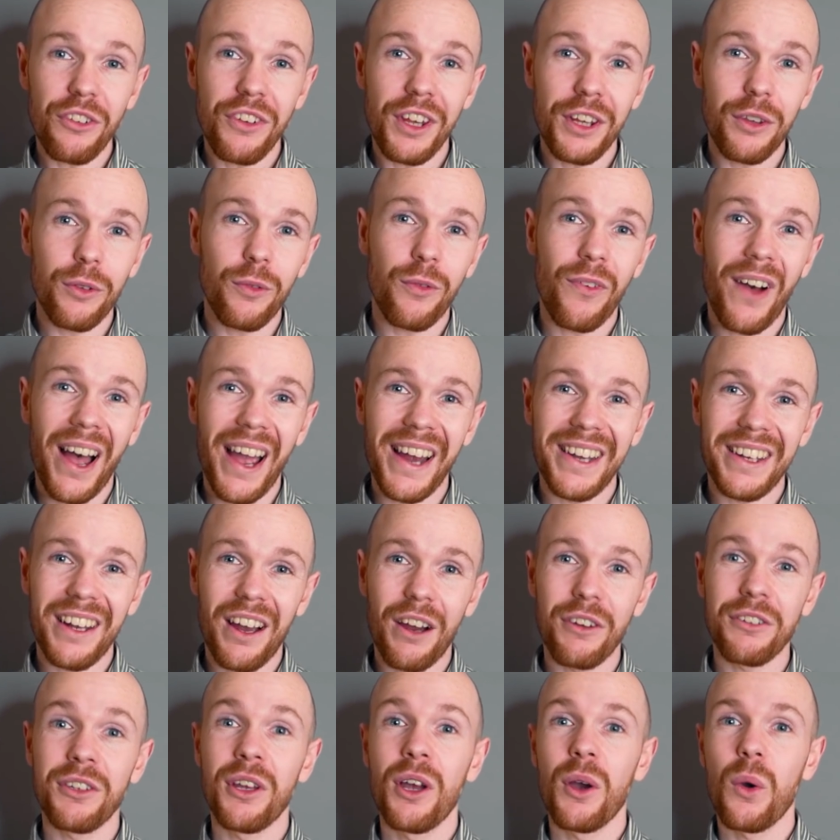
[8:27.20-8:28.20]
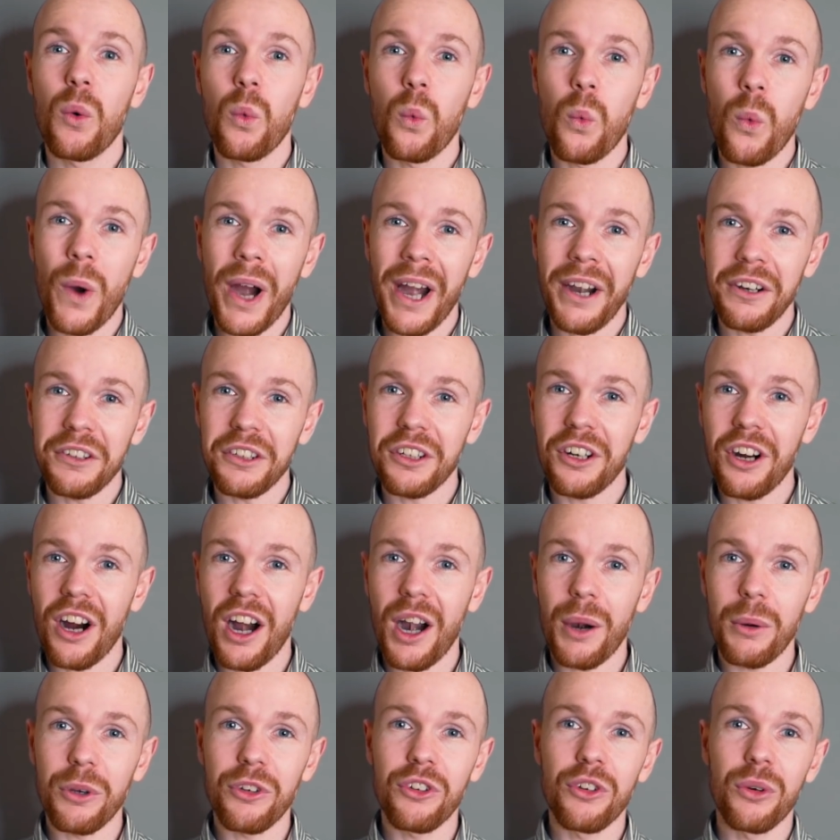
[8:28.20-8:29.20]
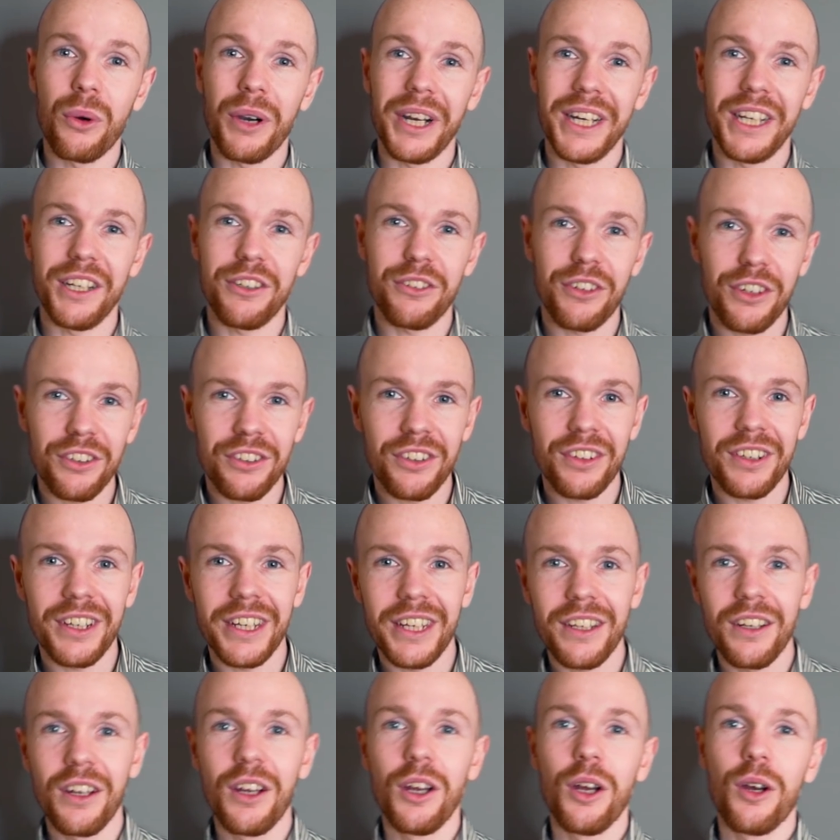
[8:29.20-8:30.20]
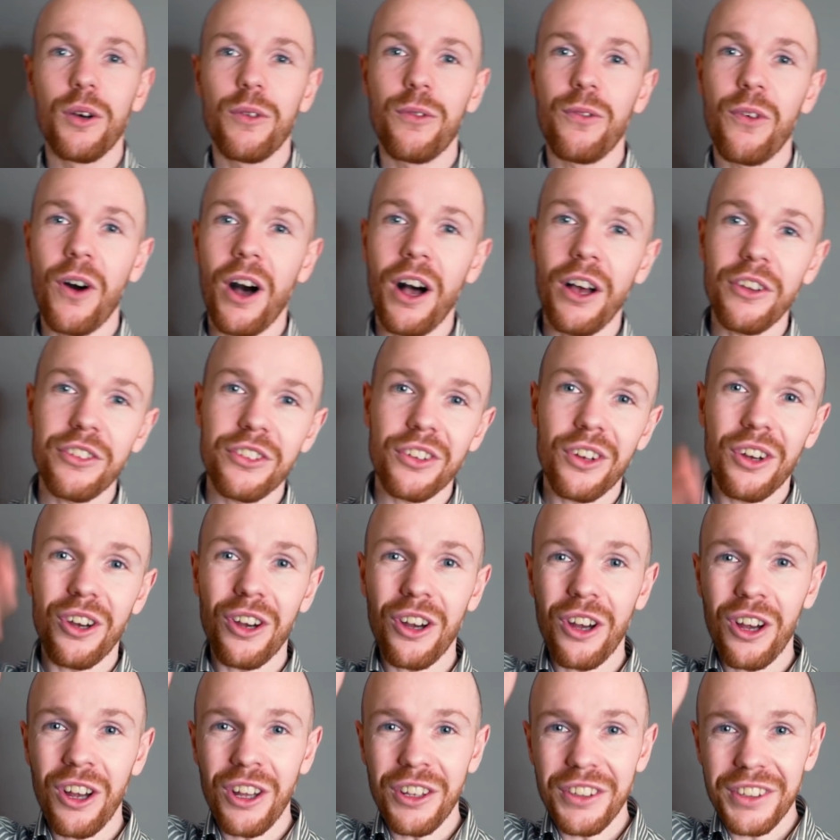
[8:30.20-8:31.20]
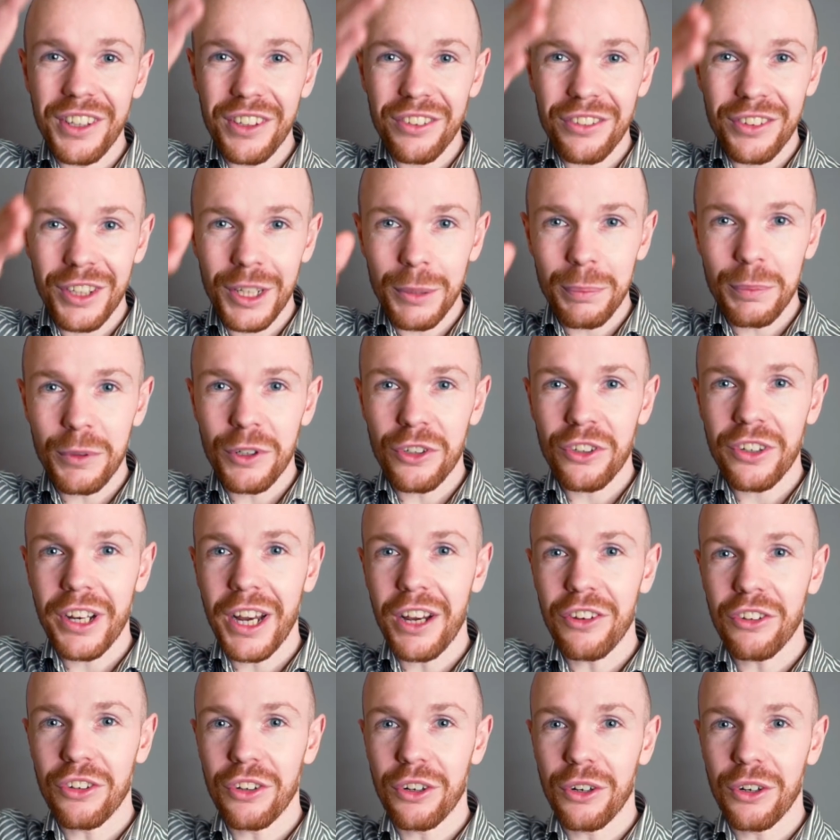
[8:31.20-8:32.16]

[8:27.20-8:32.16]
need to find out where the car which you are interested in falls on this depreciation